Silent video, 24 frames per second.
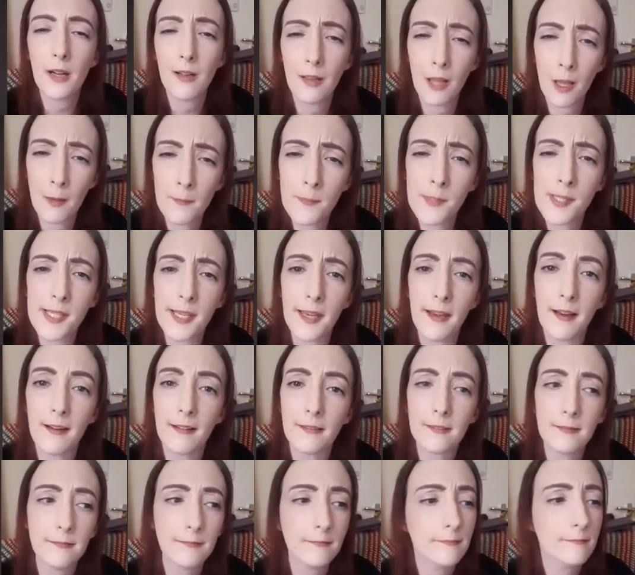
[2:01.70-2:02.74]
froze
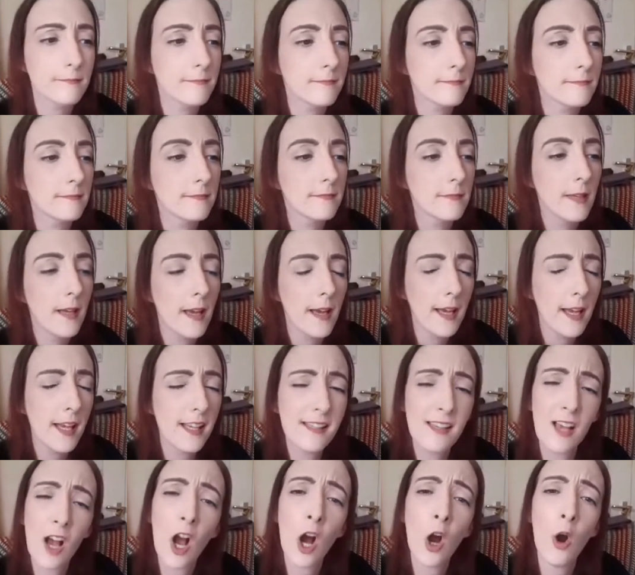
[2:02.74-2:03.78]
ever so slightly,
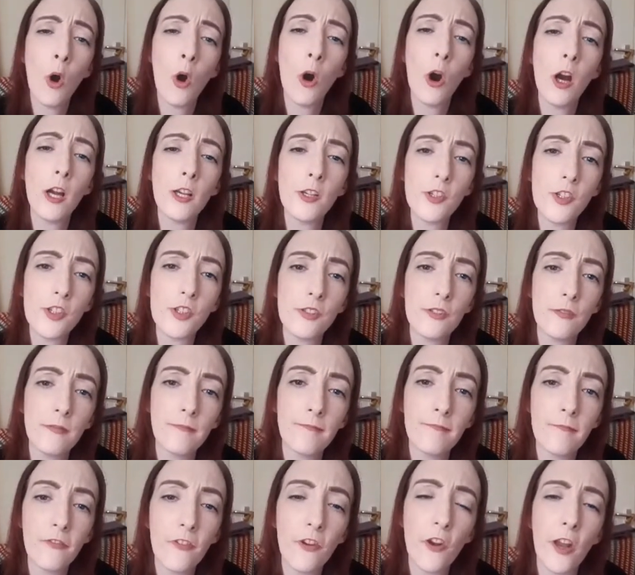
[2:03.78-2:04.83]
but
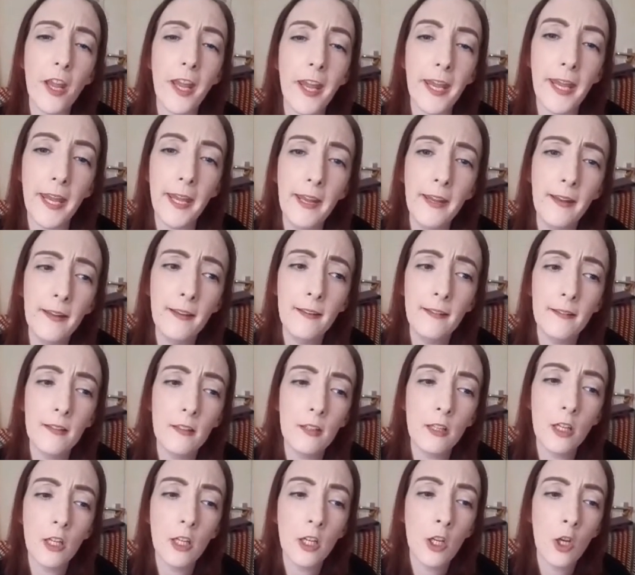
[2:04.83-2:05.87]
we'll wait until it
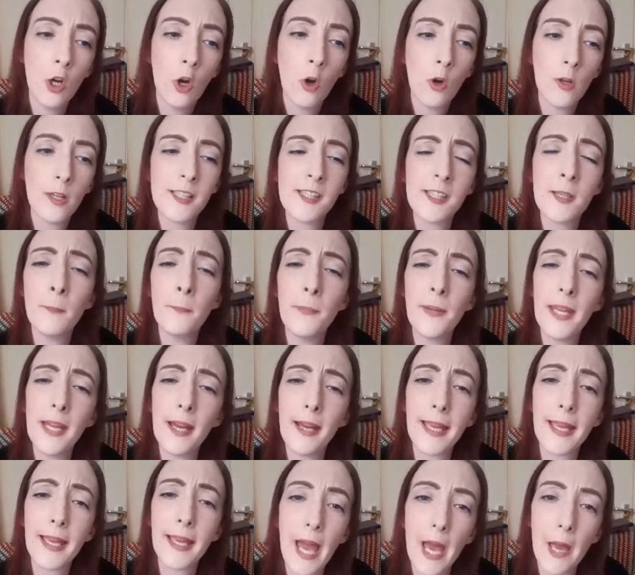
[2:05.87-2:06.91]
goes again,
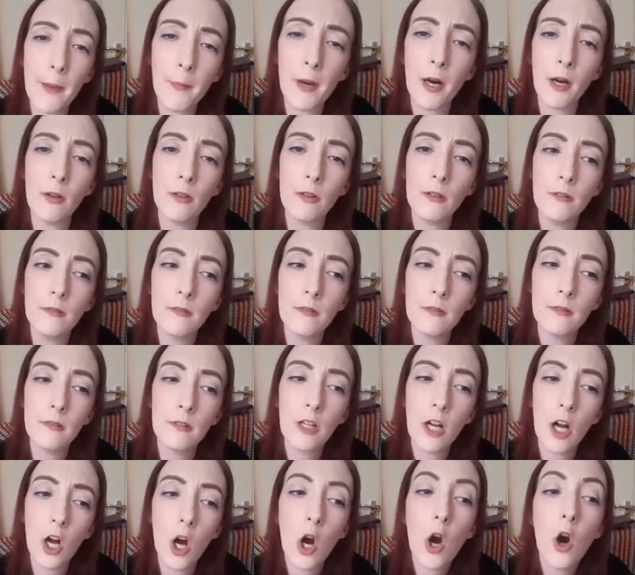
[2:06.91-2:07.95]
and then I'll
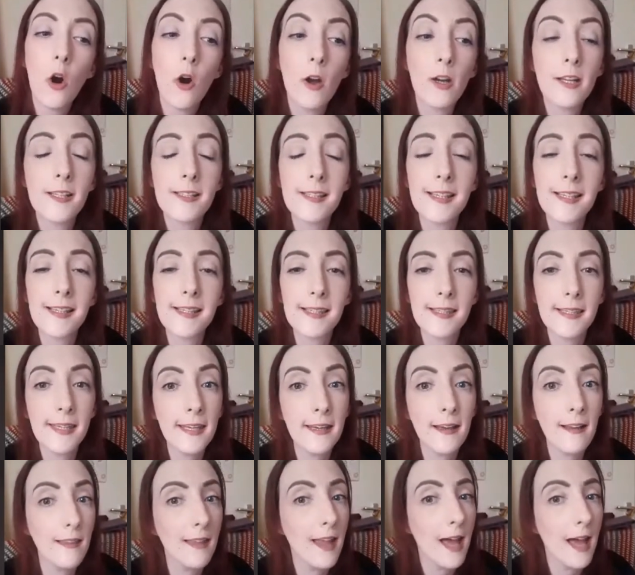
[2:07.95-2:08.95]
show you how to fix it.